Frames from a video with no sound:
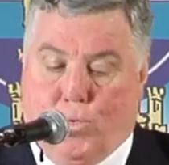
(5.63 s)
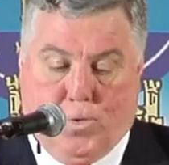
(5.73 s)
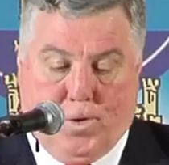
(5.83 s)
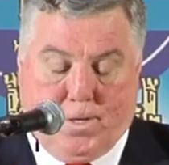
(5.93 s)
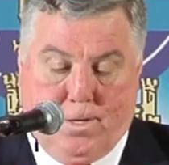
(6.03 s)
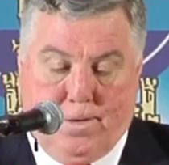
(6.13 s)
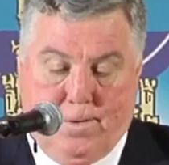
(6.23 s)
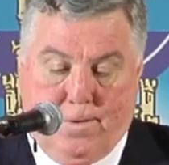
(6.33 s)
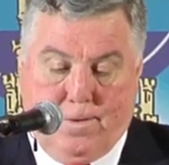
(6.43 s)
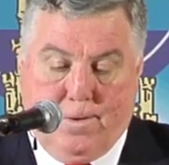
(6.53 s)
Board.
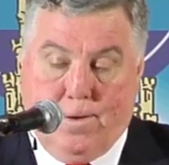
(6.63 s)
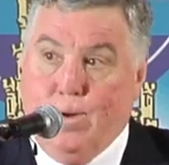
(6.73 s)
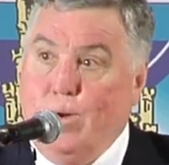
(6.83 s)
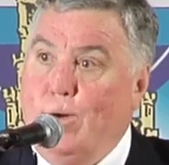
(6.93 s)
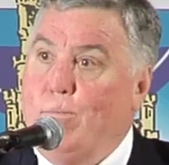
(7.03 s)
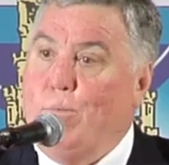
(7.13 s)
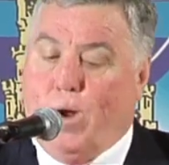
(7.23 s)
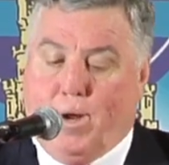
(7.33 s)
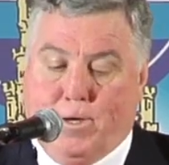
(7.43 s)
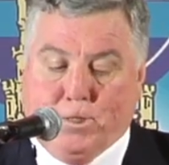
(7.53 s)

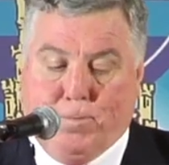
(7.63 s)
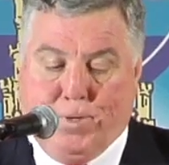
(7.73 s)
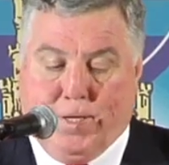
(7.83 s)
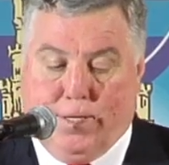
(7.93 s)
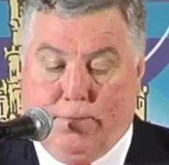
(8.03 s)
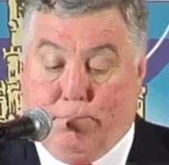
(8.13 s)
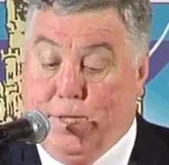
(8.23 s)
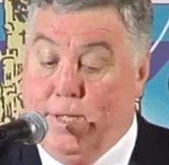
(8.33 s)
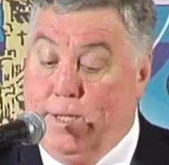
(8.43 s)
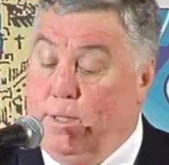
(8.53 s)
Prior to
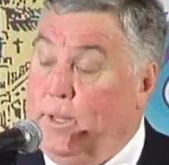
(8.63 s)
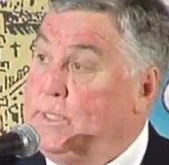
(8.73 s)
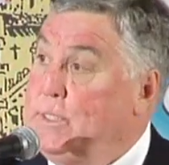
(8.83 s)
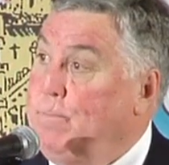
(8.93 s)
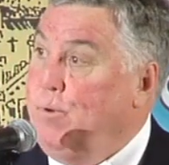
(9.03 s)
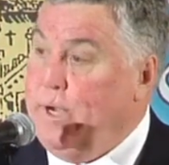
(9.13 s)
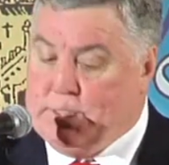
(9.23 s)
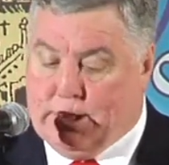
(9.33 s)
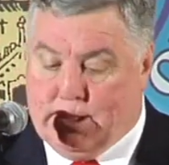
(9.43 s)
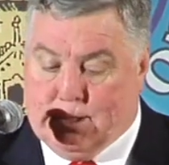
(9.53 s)
being elected
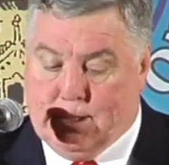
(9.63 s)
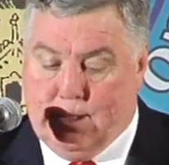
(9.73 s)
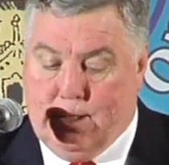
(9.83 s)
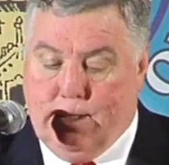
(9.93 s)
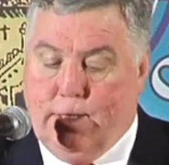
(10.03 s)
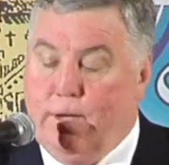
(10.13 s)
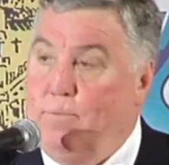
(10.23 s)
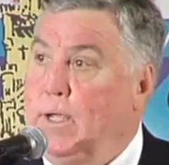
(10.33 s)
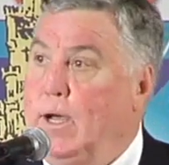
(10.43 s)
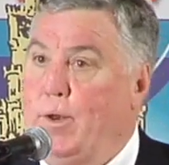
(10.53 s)
president of
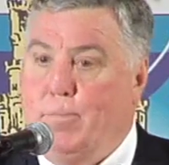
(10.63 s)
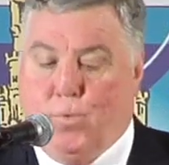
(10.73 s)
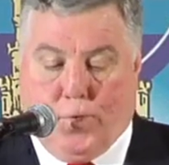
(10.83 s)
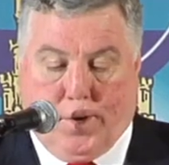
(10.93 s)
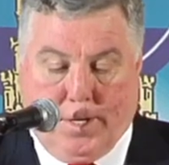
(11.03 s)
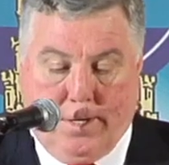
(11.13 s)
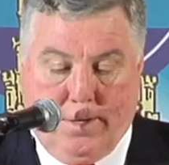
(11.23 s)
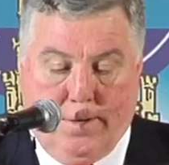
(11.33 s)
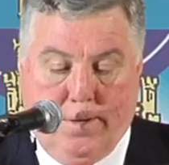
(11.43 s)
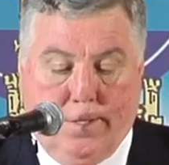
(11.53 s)
the county board,
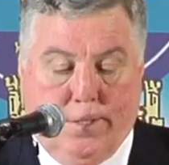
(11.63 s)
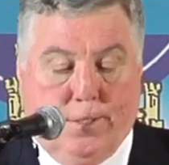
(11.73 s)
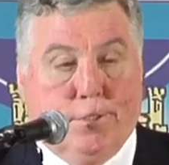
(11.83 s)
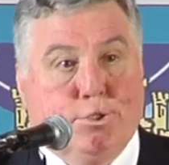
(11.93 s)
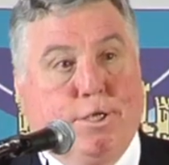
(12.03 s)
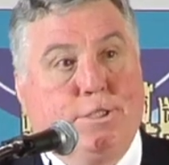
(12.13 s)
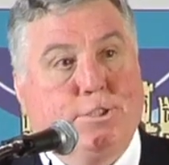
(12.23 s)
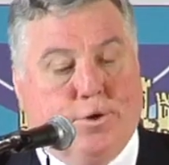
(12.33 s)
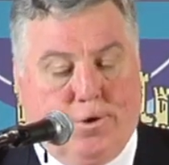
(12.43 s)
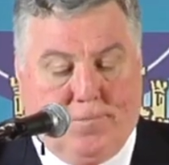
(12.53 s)
she
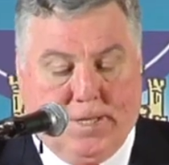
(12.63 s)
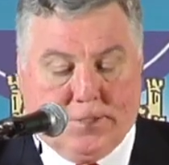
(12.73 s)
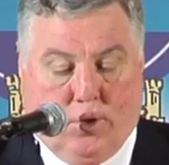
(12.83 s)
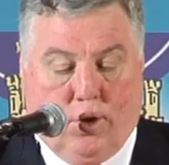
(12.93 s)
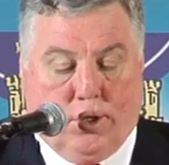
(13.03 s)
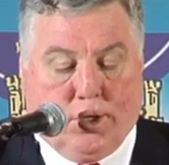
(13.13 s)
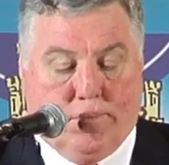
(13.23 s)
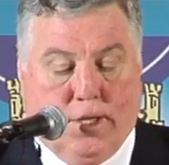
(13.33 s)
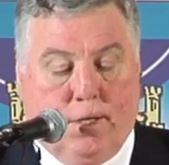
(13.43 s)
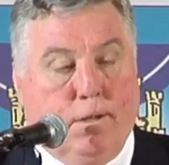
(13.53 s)
served as
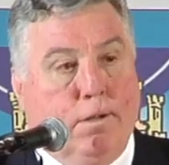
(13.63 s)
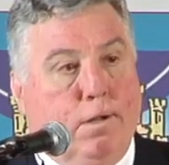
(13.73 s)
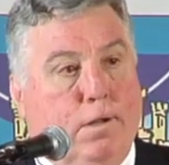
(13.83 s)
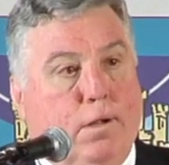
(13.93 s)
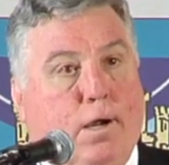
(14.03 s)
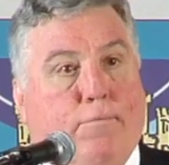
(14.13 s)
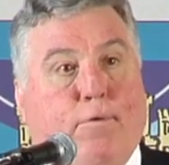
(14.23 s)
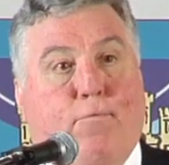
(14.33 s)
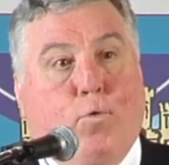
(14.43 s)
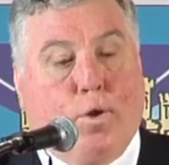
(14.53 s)
alderman of
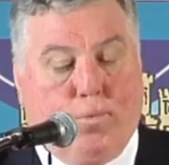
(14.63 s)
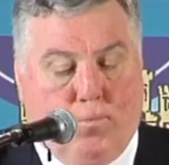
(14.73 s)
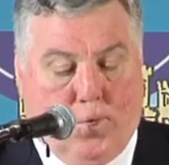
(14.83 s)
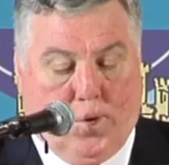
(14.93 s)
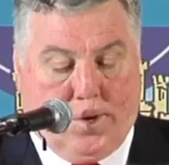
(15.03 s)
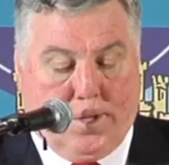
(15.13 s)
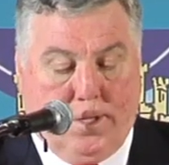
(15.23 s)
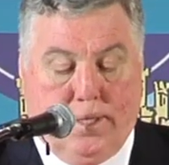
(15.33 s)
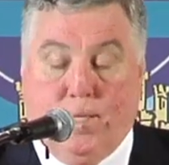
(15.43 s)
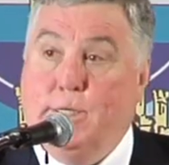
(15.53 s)
the 4th Ward
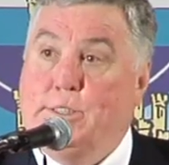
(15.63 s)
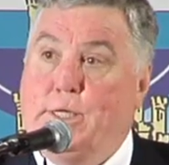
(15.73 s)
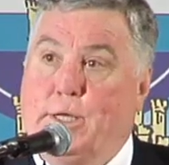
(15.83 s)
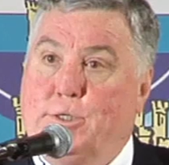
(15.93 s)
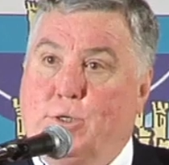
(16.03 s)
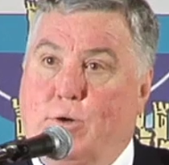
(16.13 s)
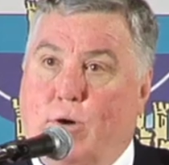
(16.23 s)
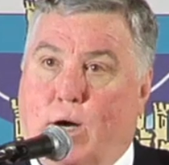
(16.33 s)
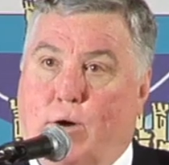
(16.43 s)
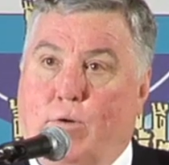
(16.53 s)
in the city of
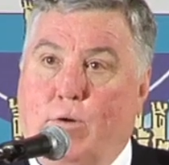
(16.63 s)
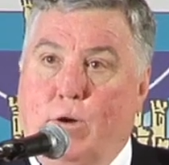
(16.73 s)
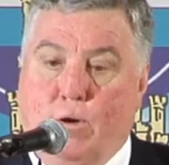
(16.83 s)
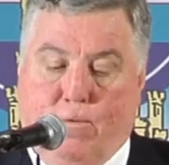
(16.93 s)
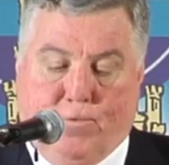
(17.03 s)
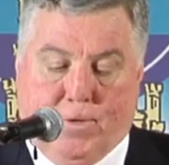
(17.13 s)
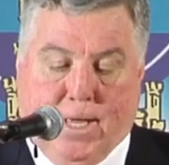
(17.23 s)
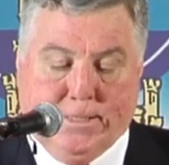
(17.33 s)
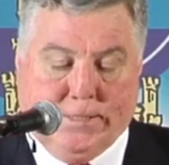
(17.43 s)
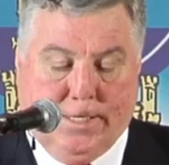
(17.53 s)
Chicago for
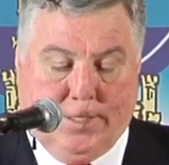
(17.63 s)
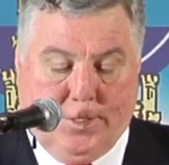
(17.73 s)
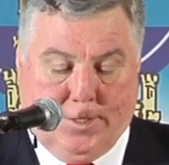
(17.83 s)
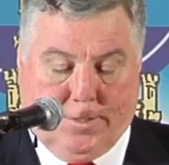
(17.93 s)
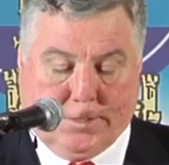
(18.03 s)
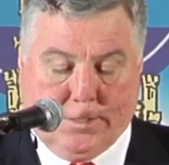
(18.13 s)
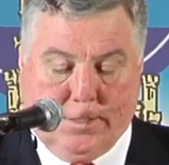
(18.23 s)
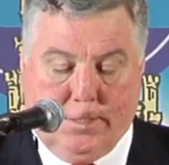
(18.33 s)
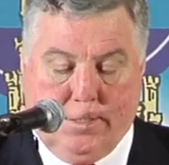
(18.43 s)
19 years.